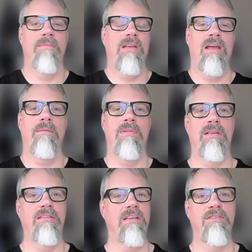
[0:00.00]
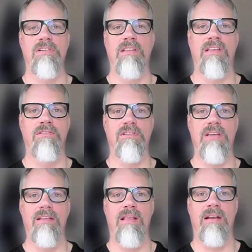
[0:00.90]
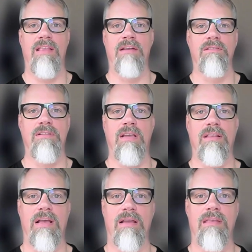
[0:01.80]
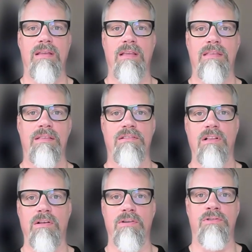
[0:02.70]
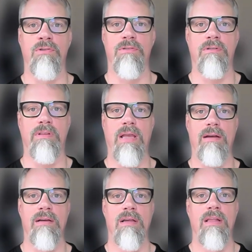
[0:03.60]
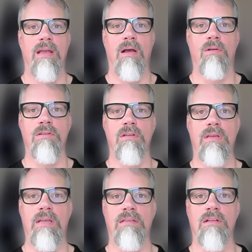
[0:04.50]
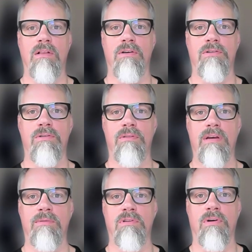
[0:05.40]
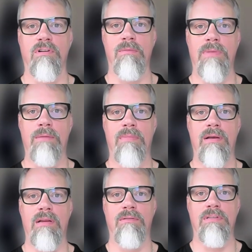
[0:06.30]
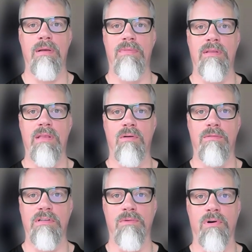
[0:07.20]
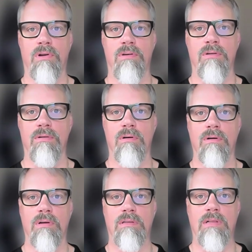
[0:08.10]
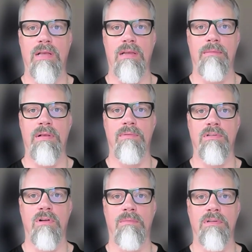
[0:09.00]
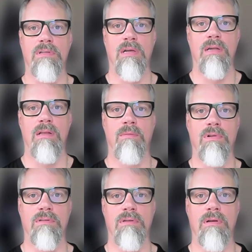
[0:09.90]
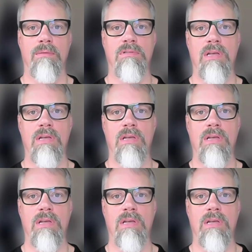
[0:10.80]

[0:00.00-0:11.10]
I mean, it's interesting that you say that. I think there's a lot of truth to that. I also think it's a lot of truth that it was hard to make money on something that always worked. It's like it was almost. I wouldn't